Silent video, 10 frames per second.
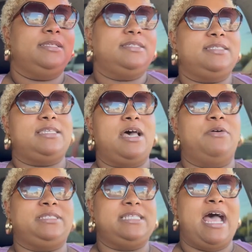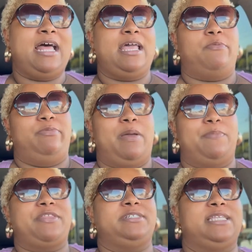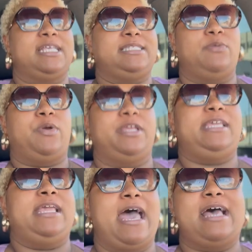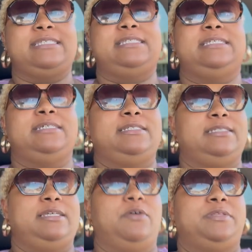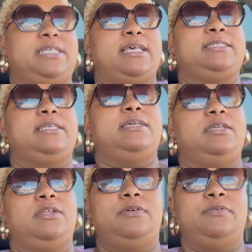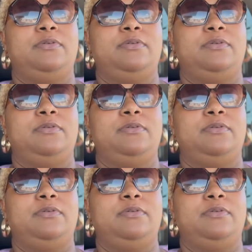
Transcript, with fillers: so it's not like with my brother's Tesla where he has to deal with Tesla, you know.